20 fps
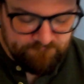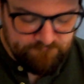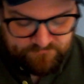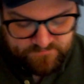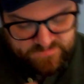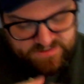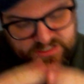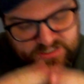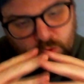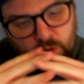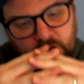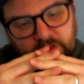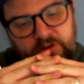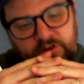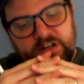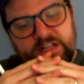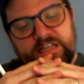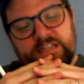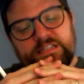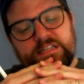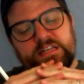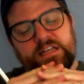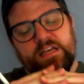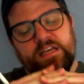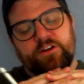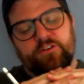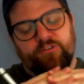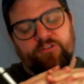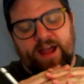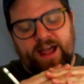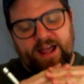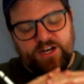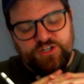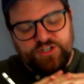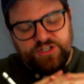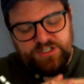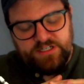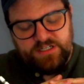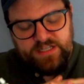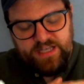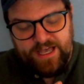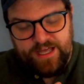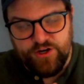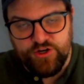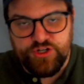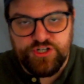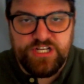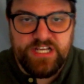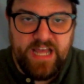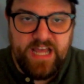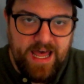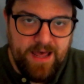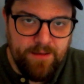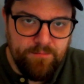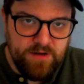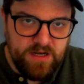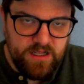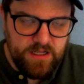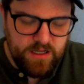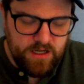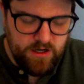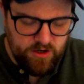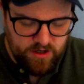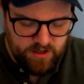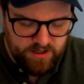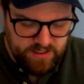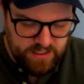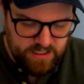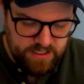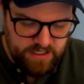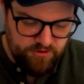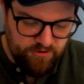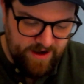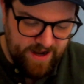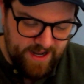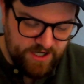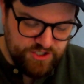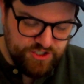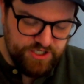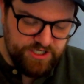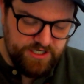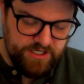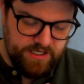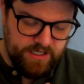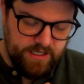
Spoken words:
So while there is an interaction energy happening, or interaction